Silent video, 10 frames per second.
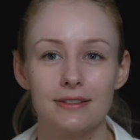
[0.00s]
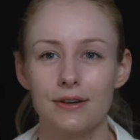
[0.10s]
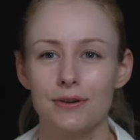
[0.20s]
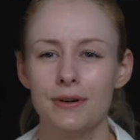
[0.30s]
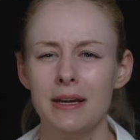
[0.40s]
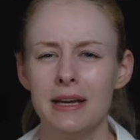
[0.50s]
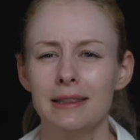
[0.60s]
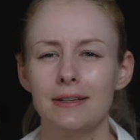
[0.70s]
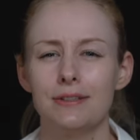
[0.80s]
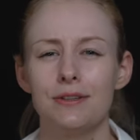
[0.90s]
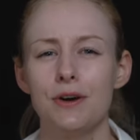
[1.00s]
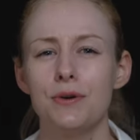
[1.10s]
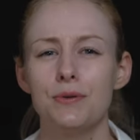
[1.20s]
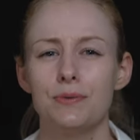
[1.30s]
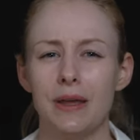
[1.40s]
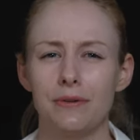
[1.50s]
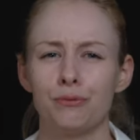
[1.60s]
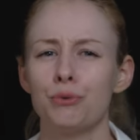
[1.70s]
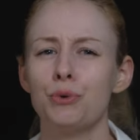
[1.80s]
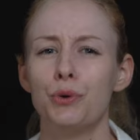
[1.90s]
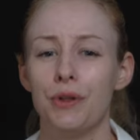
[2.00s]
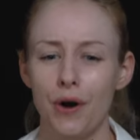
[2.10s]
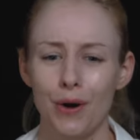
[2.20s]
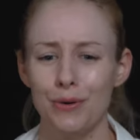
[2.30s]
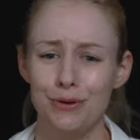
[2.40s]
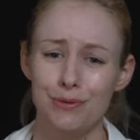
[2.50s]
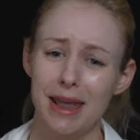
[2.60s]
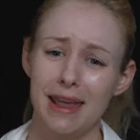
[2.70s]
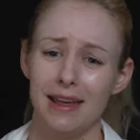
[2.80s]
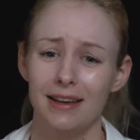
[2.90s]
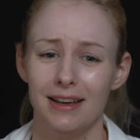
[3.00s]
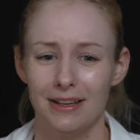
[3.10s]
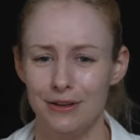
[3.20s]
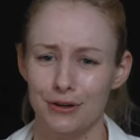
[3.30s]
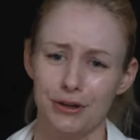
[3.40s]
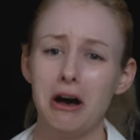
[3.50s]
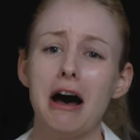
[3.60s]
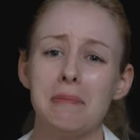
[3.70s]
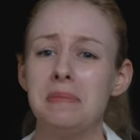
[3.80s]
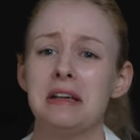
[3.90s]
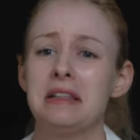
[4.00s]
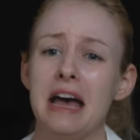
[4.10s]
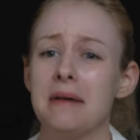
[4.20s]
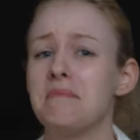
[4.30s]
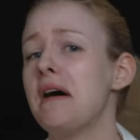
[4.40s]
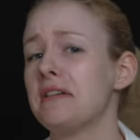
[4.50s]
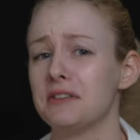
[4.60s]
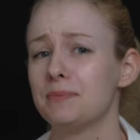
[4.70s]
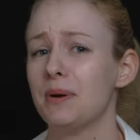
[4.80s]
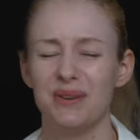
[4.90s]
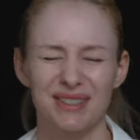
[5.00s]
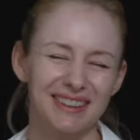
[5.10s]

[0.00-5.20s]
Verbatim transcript: So there's no like rule, oh, you can't, you're copying that model's pose.